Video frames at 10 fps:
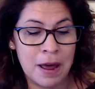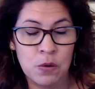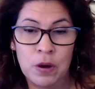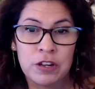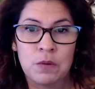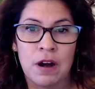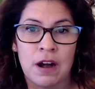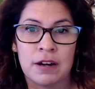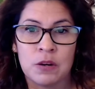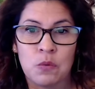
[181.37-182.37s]
matter where you
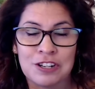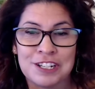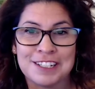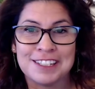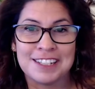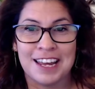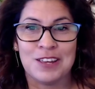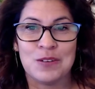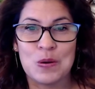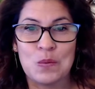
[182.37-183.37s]
are in Washington
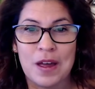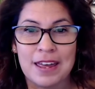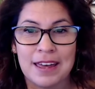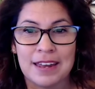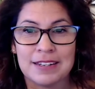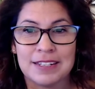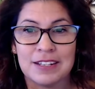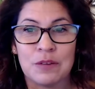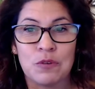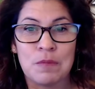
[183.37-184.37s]
State, you can weigh in
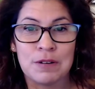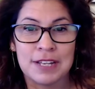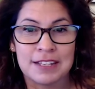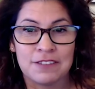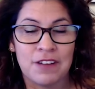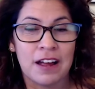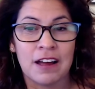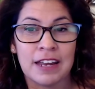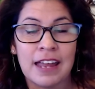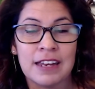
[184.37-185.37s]
to remote testify
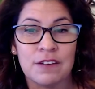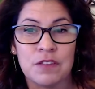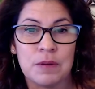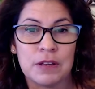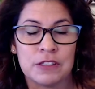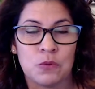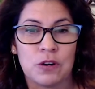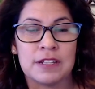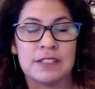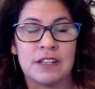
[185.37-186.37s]
on any of the bills that
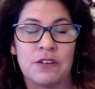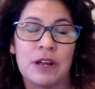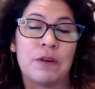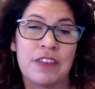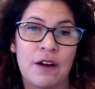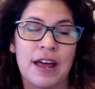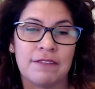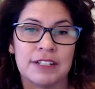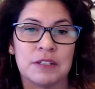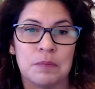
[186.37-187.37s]
we're considering without
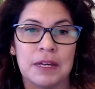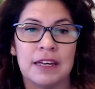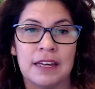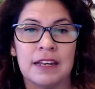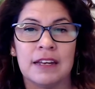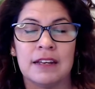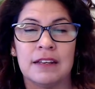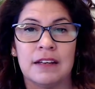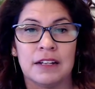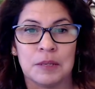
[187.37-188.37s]
having to be in
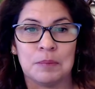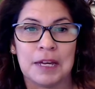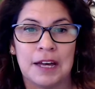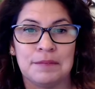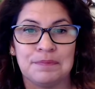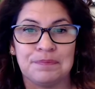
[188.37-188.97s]
Olympia.